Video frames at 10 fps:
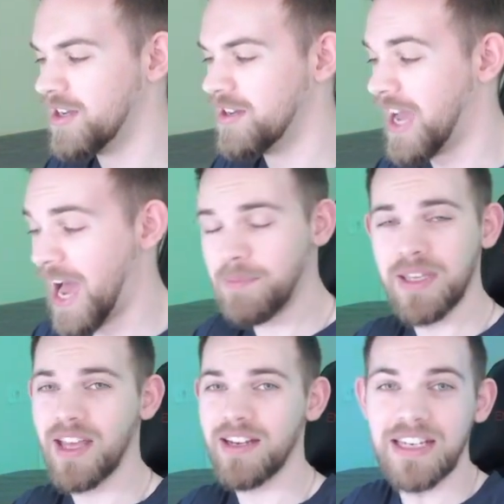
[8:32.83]
happy
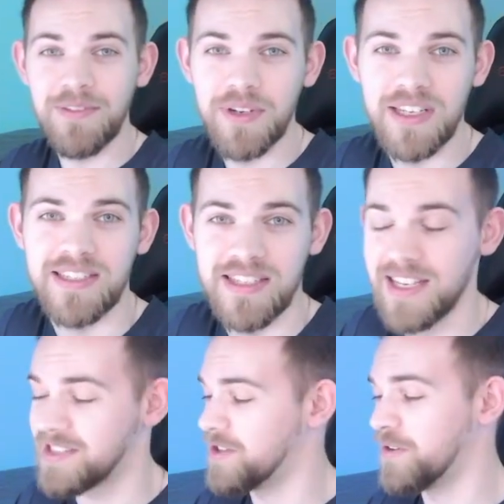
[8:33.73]
that it even
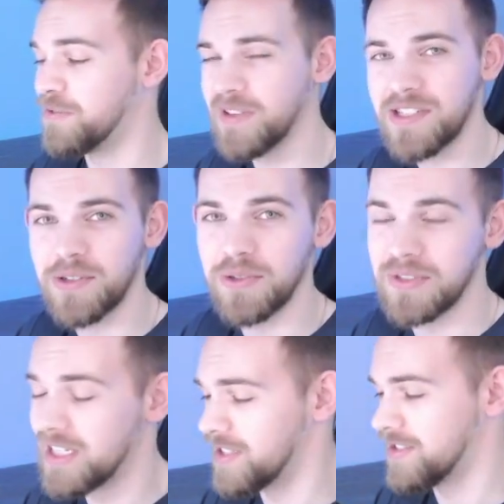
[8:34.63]
exists on a physical
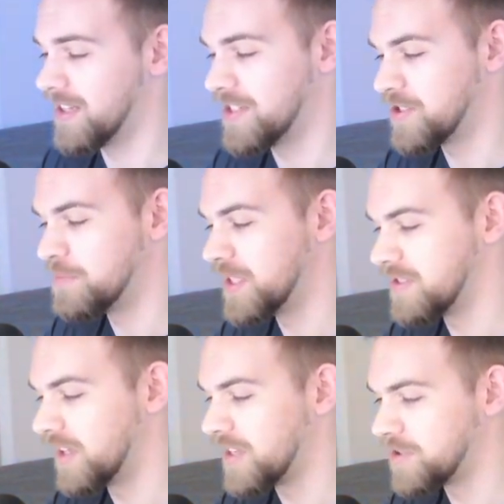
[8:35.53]
disc. That just means a
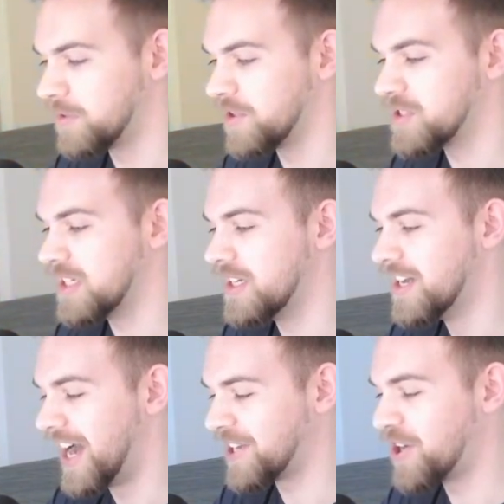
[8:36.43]
lot. So there's the
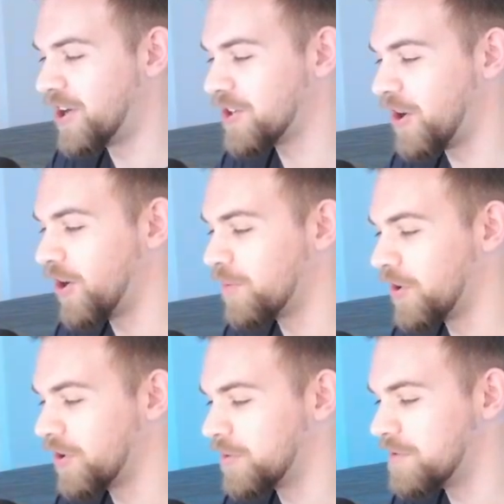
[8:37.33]
iconic
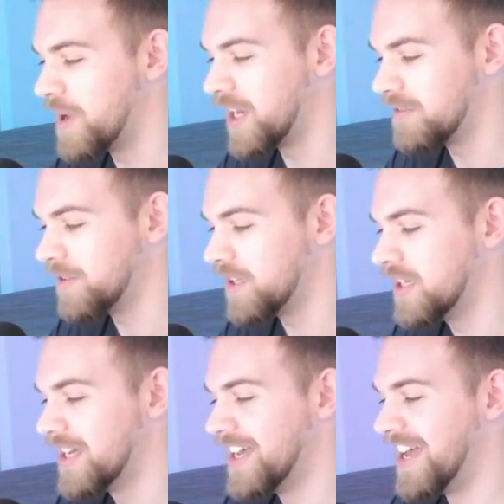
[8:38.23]
artwork with Manaphy.
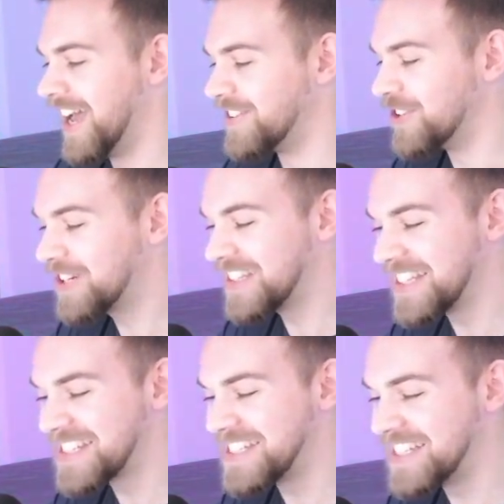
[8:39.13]
And look at
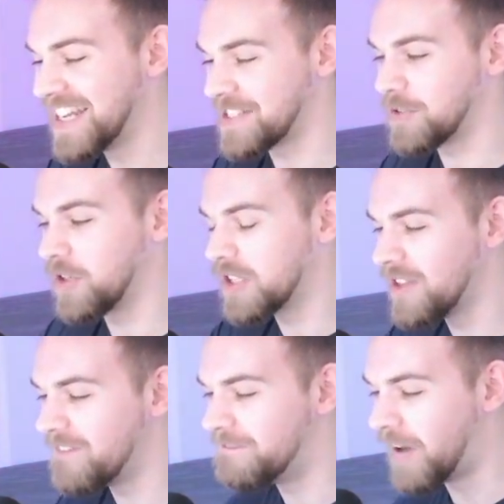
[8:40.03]
this disc. Look at
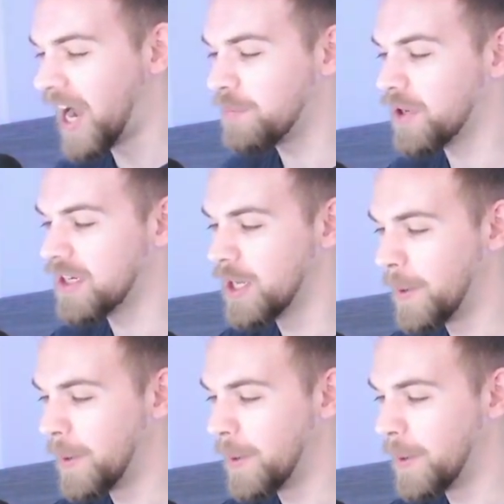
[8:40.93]
the vibrant